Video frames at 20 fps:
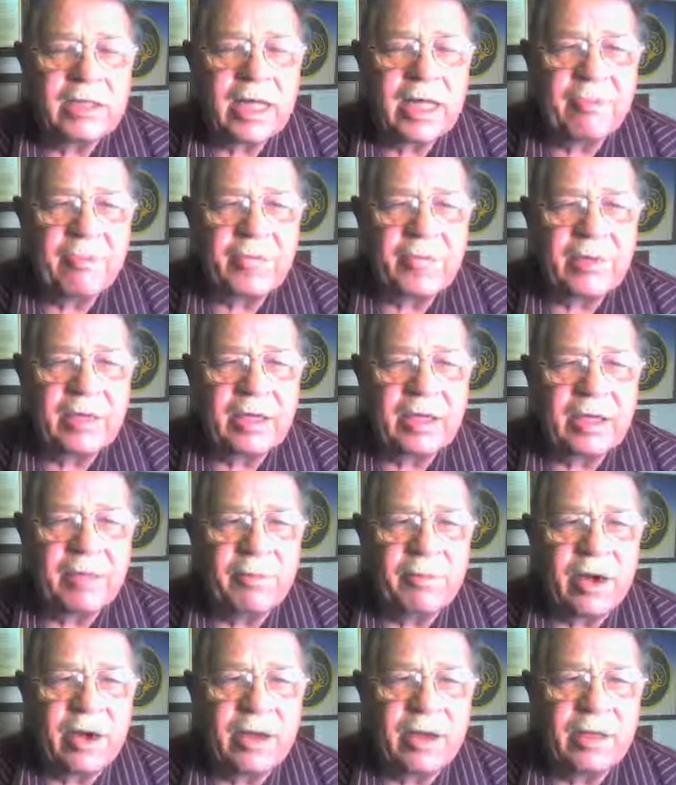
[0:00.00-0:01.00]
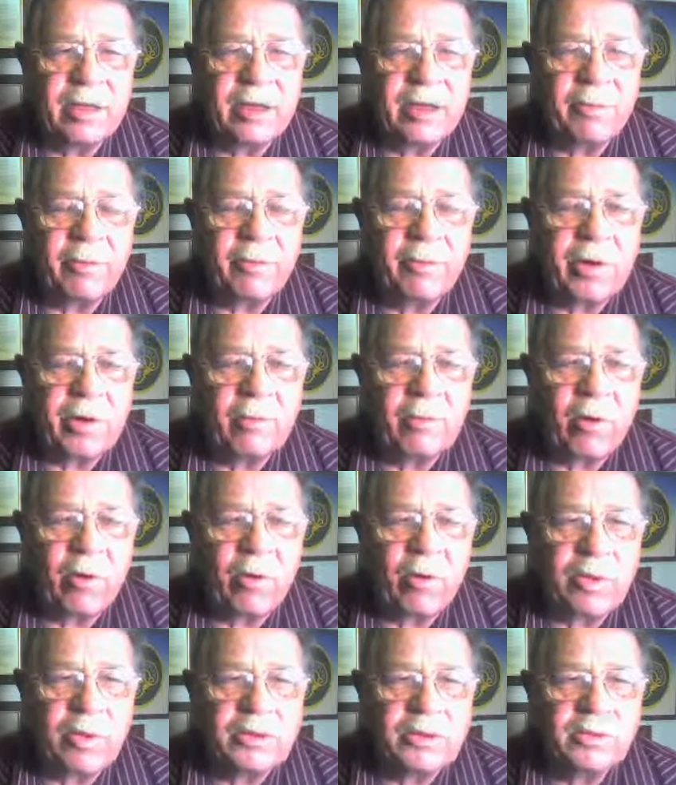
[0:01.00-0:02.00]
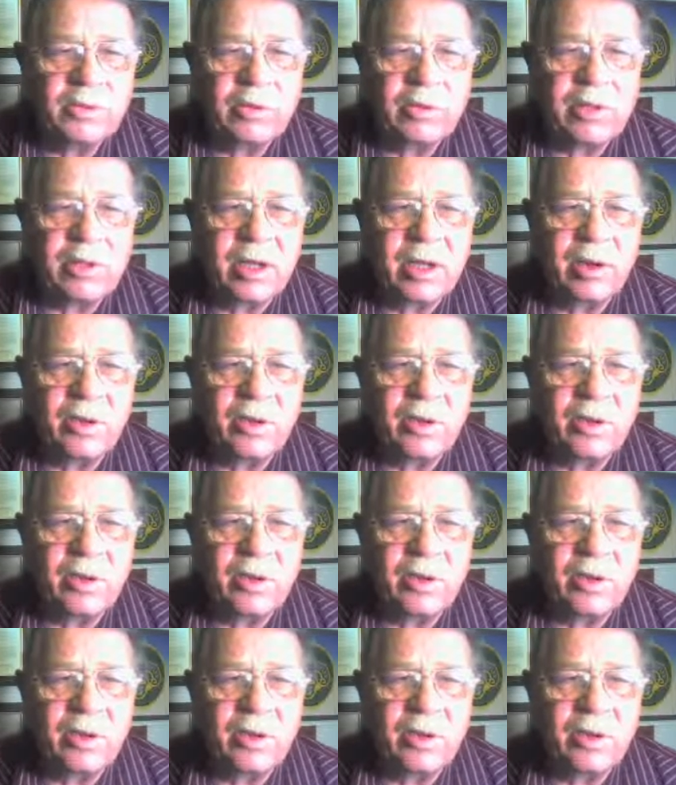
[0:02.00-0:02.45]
you stop and think about it.